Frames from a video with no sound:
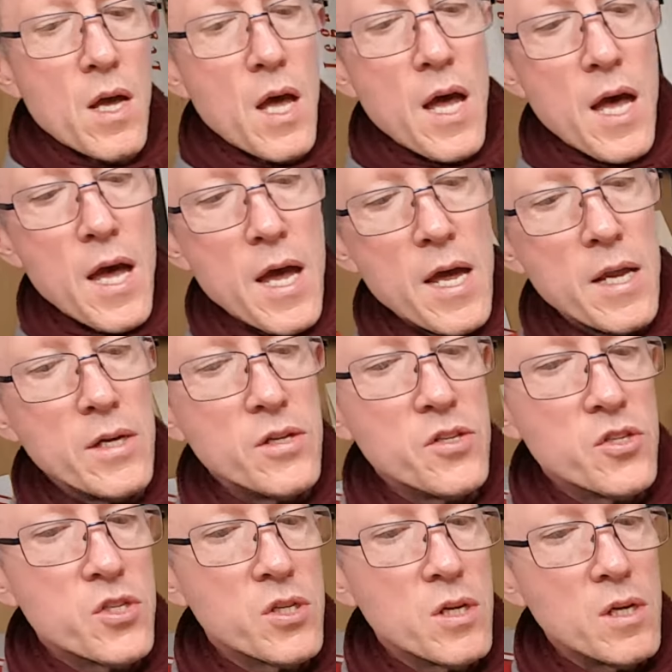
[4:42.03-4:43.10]

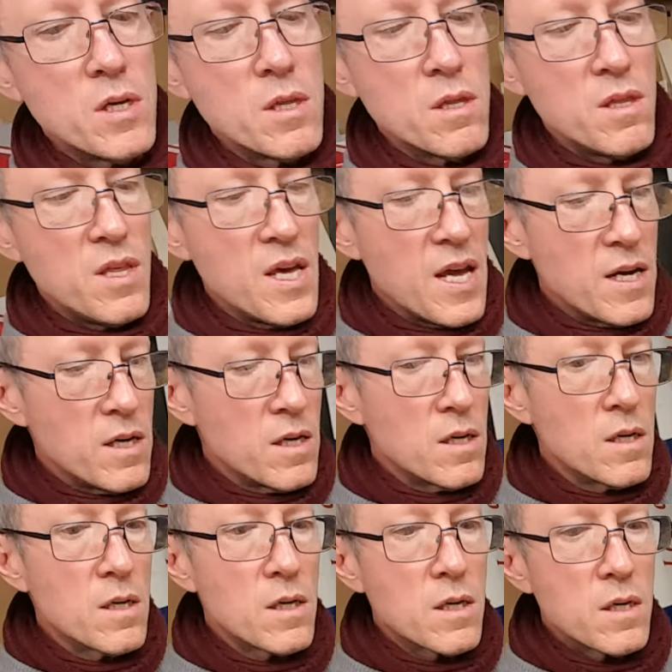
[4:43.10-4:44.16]
and
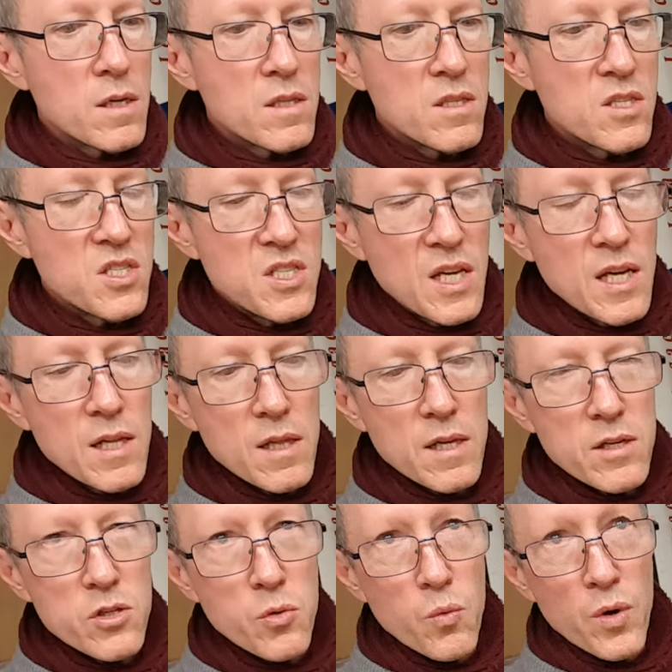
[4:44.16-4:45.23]
then seal
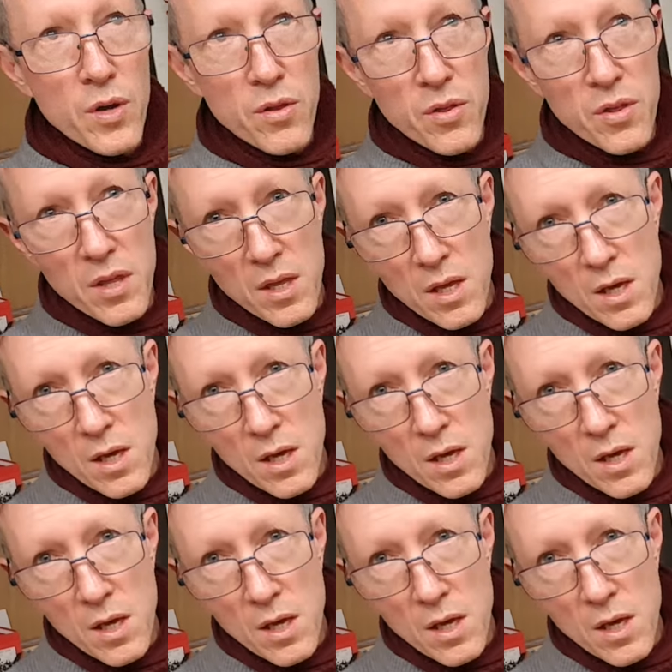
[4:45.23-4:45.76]
it with